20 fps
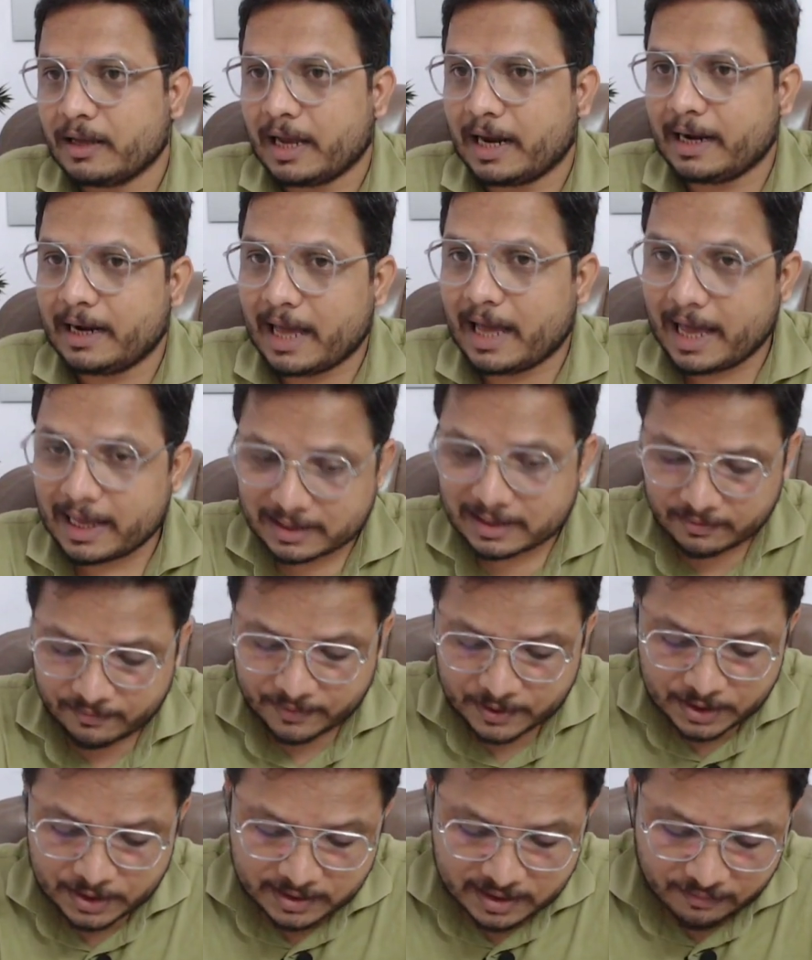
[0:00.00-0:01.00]
and as
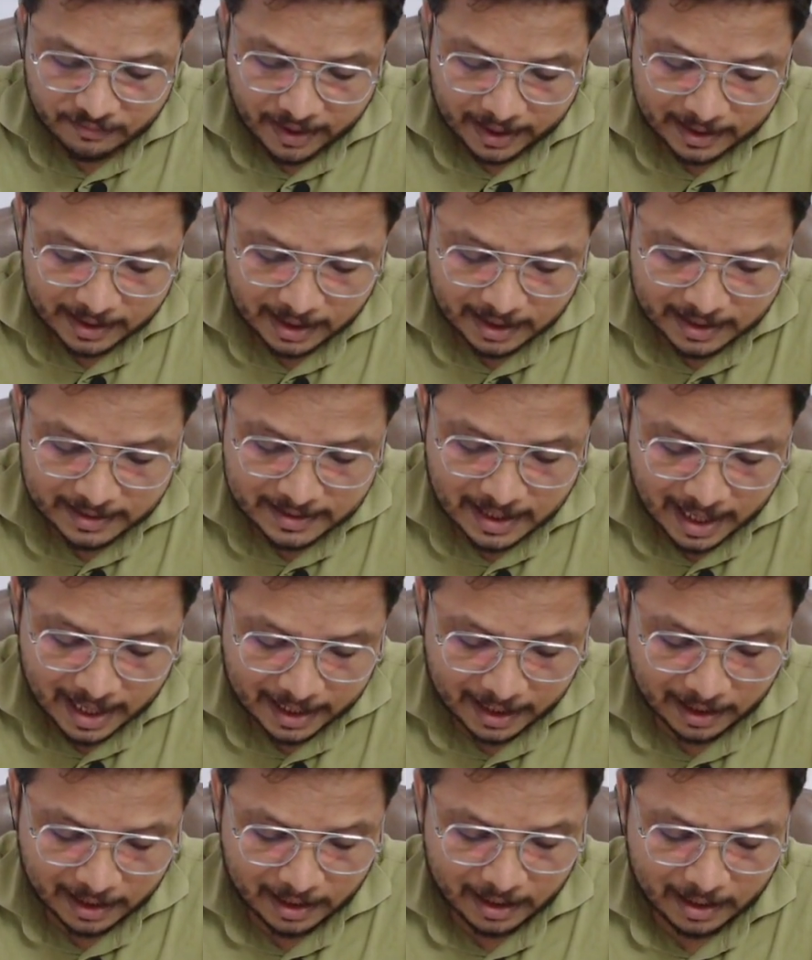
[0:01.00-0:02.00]
efficiency factor is
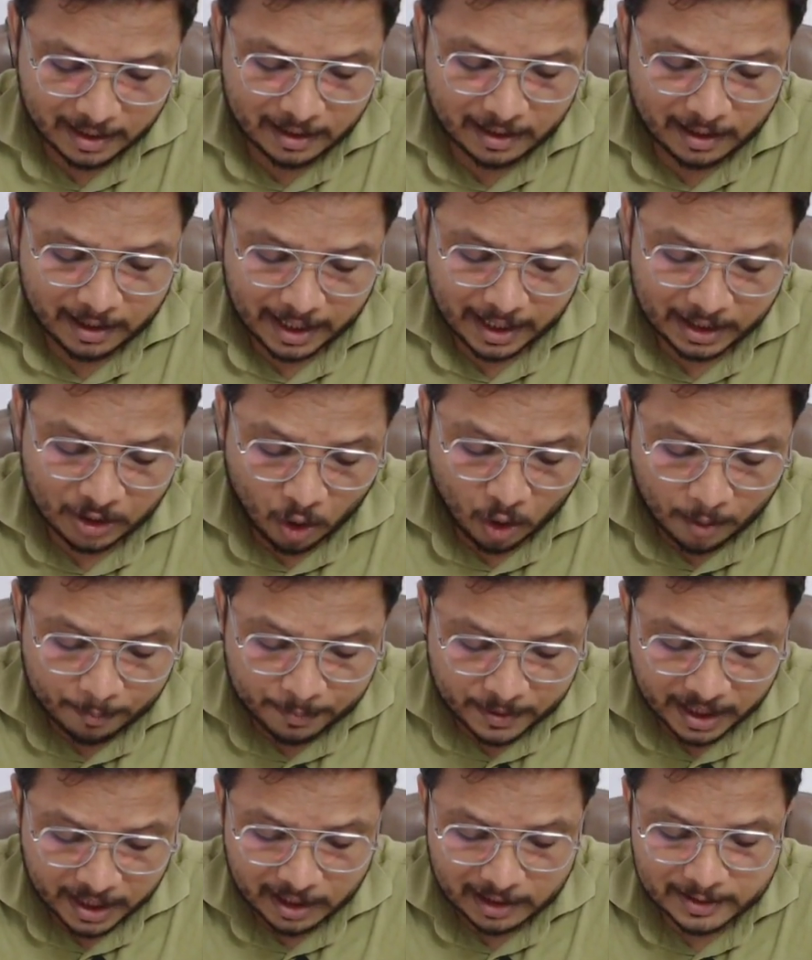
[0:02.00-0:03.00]
high, in
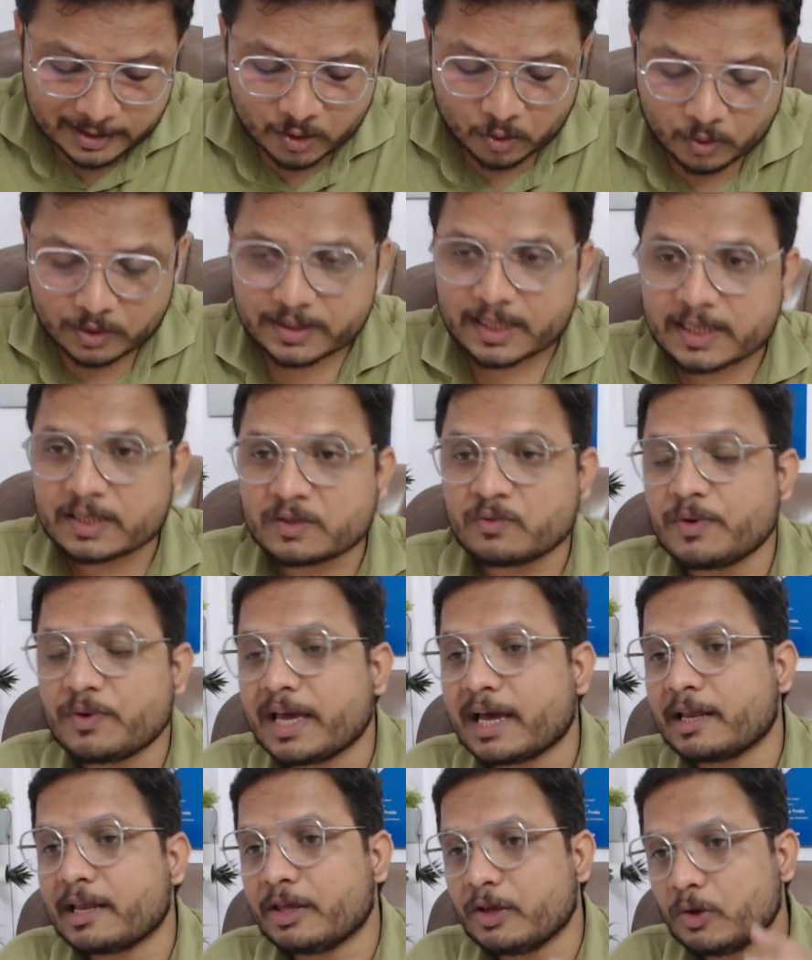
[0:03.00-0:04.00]
optical sources
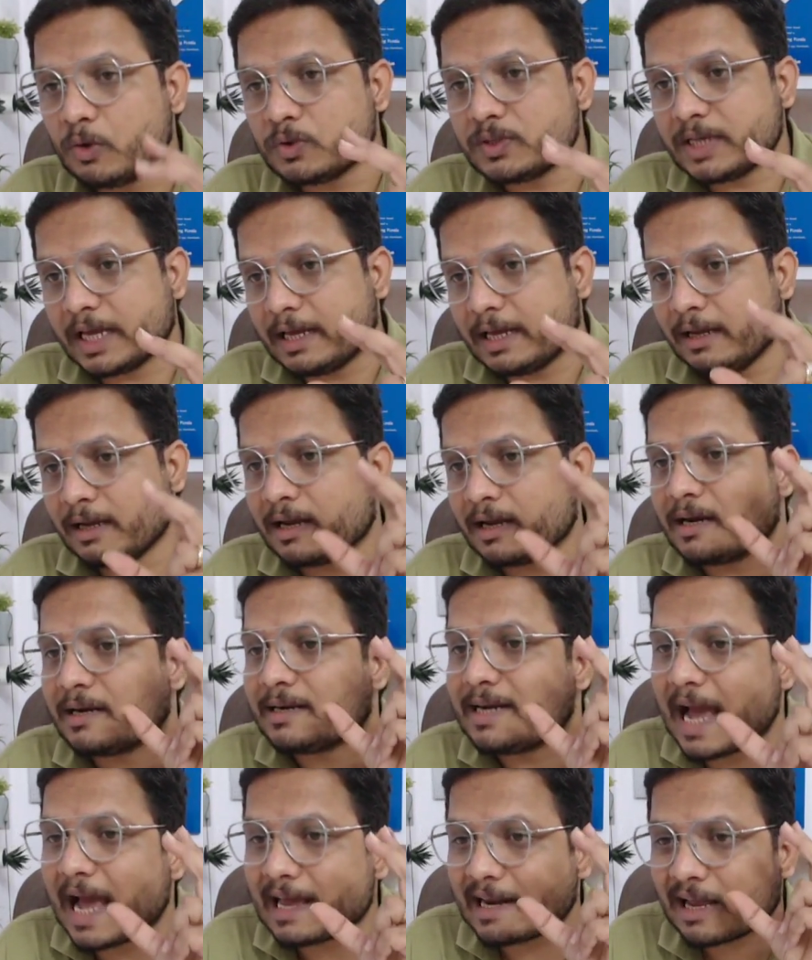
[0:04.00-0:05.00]
we are using
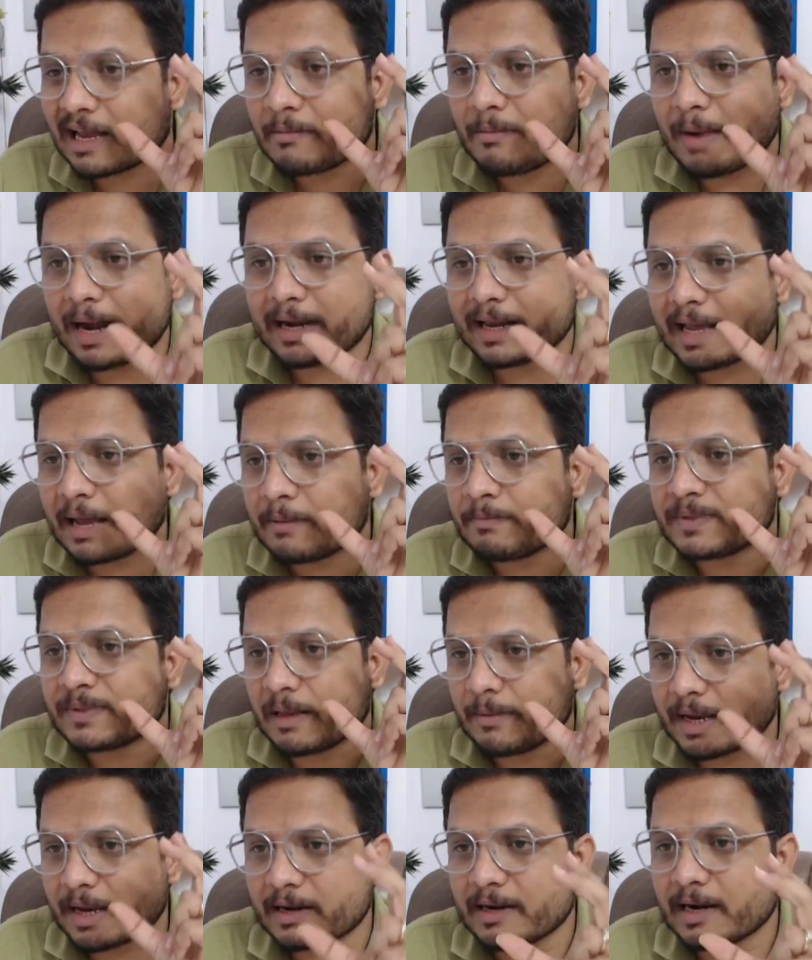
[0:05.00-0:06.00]
direct band gap
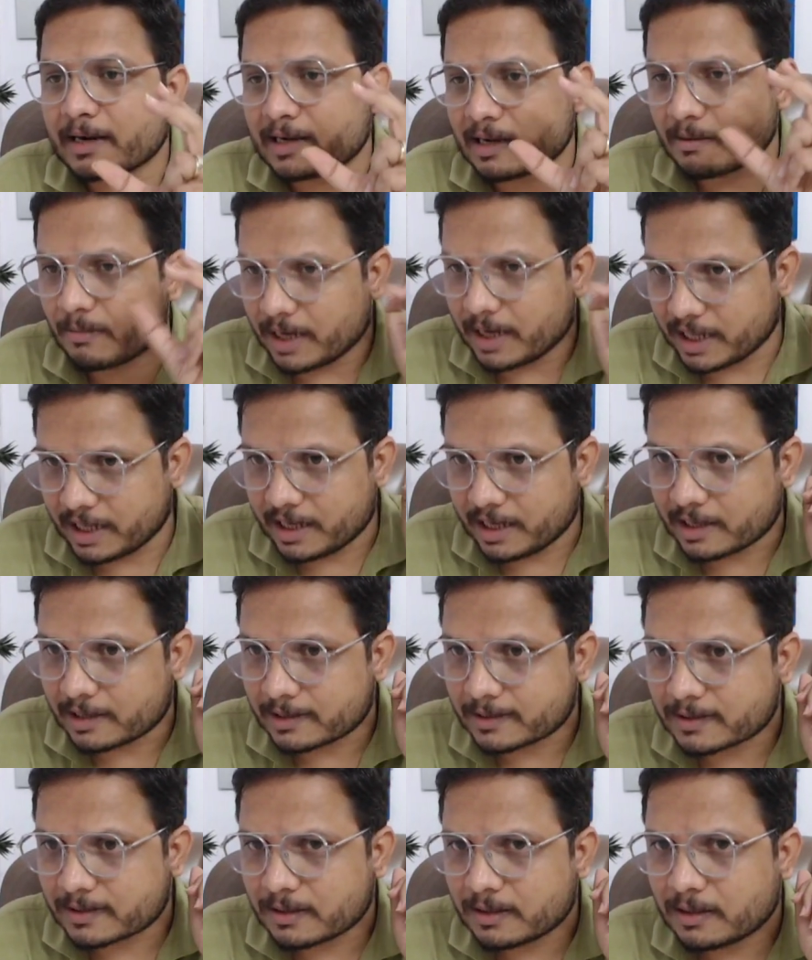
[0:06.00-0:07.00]
semiconductor
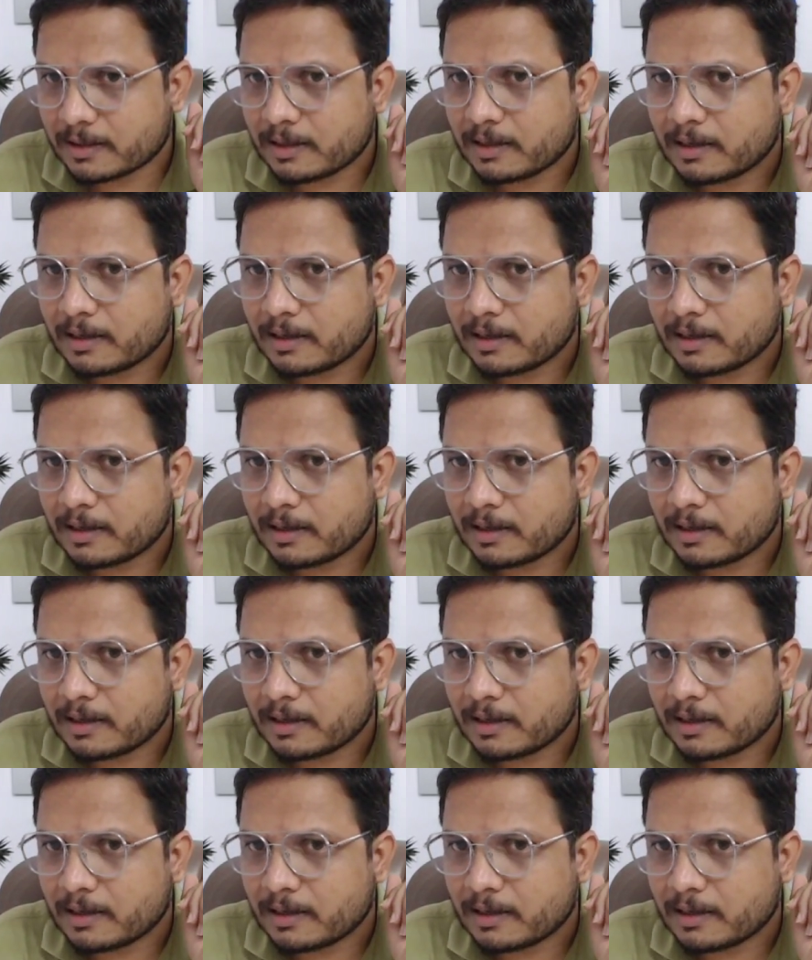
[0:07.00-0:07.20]
materials.